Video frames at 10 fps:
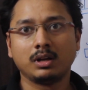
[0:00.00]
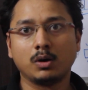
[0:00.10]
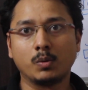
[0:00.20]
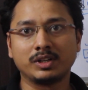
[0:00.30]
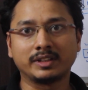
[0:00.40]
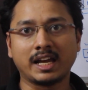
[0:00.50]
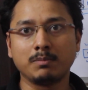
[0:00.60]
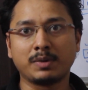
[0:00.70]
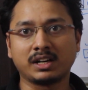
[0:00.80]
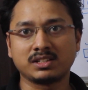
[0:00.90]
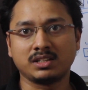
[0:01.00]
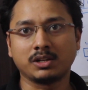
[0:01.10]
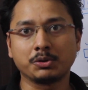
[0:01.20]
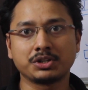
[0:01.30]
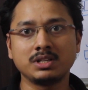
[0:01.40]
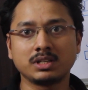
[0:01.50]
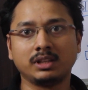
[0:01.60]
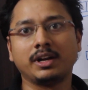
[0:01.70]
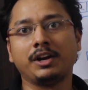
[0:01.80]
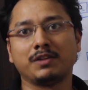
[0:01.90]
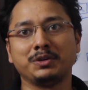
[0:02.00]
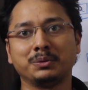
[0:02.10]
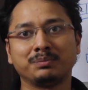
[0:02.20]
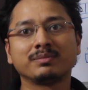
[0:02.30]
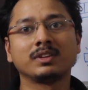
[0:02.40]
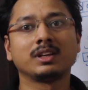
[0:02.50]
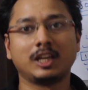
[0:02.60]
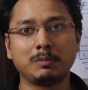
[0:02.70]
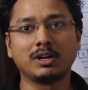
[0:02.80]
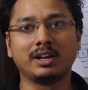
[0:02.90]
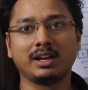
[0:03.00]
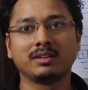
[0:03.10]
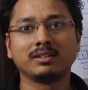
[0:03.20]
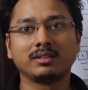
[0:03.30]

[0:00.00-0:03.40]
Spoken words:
over the time practicing the questions in the interview. Keep learning.